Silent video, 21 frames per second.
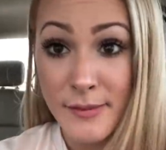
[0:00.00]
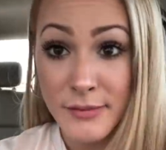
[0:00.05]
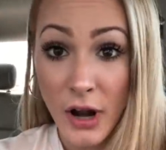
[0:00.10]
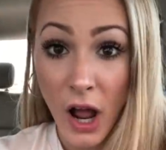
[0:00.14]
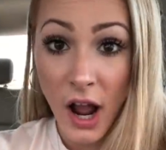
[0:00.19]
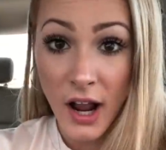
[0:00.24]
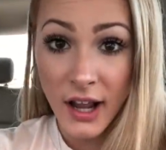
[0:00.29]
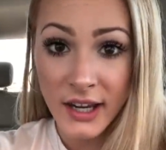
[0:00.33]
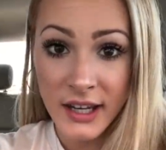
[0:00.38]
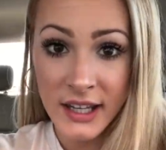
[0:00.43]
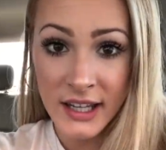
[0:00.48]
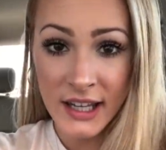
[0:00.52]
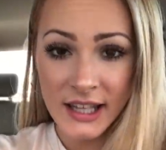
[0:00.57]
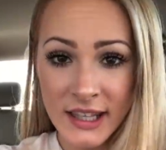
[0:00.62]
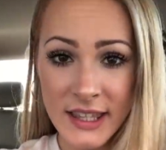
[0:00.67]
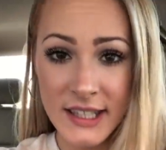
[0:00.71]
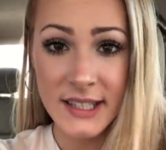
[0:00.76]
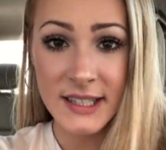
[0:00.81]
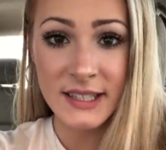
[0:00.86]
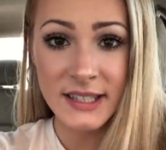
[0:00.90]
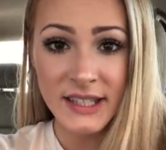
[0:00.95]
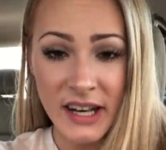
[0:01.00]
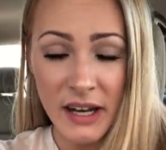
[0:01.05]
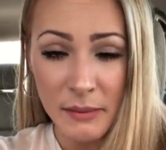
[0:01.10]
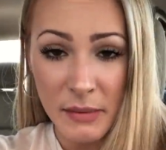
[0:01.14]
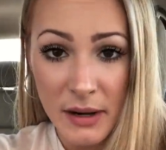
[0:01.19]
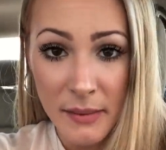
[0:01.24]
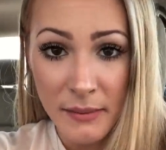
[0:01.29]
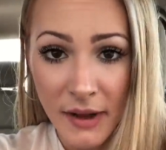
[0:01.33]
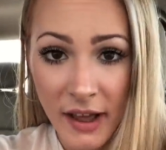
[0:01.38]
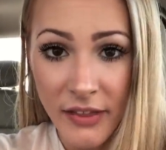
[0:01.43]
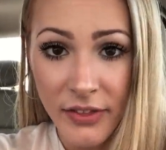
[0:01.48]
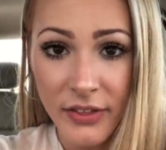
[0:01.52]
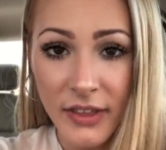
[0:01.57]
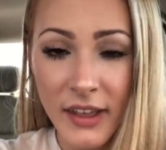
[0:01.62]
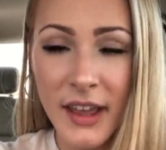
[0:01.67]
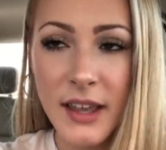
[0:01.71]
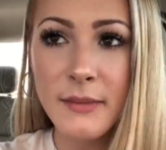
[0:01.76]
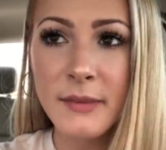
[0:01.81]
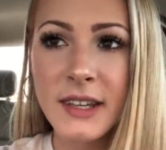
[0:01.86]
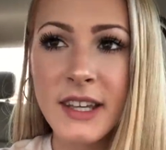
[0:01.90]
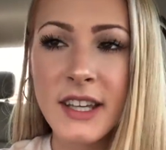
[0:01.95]
I'm not gonna eat the cinnamon bun
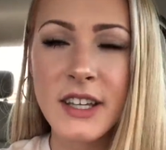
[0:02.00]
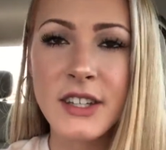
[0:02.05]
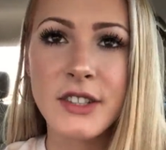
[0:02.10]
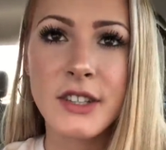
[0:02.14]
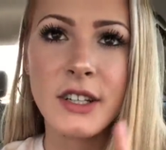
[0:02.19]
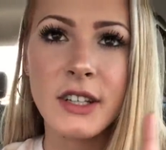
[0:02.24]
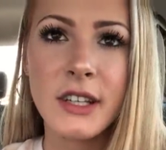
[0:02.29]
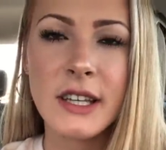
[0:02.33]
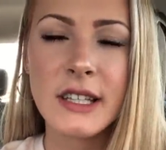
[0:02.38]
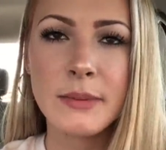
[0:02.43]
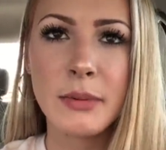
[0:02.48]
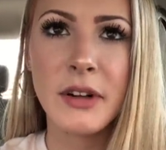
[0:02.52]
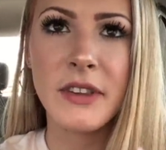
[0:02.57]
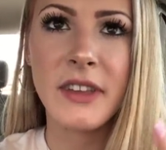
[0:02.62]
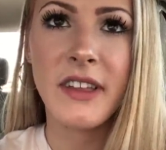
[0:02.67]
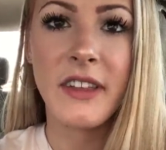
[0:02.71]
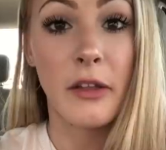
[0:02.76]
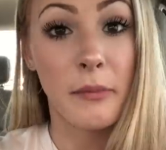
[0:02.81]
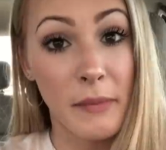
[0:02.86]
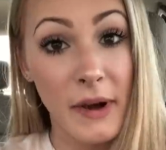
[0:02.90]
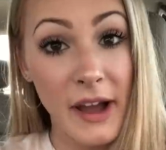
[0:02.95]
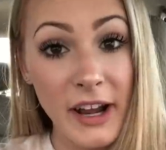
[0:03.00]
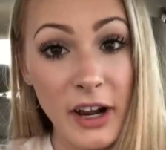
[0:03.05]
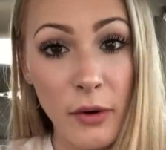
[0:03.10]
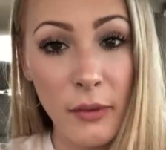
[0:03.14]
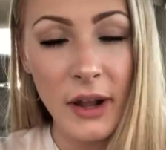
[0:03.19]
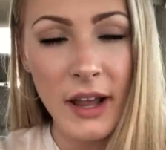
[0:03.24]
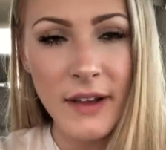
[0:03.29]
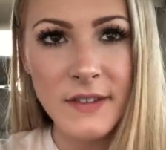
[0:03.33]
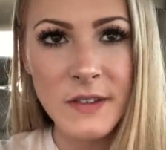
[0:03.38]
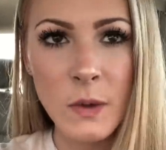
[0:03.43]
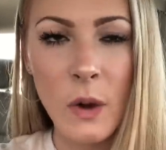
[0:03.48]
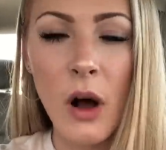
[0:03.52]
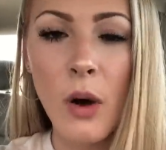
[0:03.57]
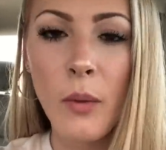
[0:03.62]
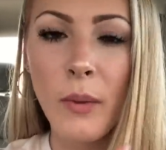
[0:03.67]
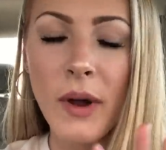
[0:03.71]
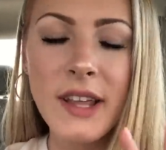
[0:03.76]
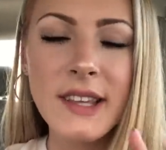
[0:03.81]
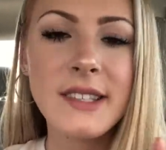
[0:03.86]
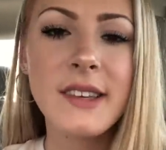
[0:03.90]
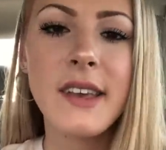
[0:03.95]
thing because you need to put that in the microwave. So I'll
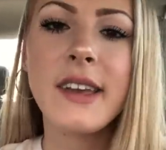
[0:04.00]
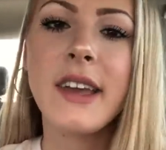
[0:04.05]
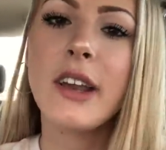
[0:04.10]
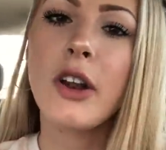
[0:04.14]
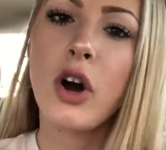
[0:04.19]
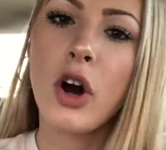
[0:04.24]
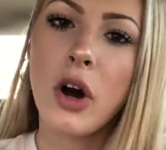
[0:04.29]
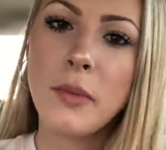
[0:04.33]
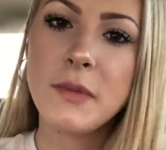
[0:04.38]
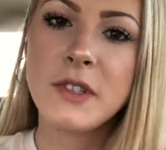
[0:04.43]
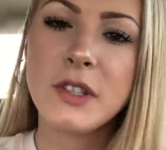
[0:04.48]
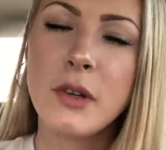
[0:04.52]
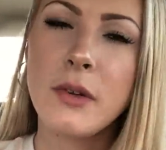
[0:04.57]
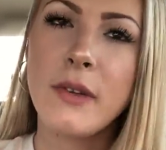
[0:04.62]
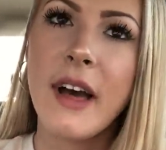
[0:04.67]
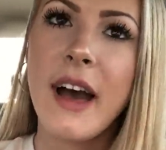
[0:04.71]
wait until I get home to do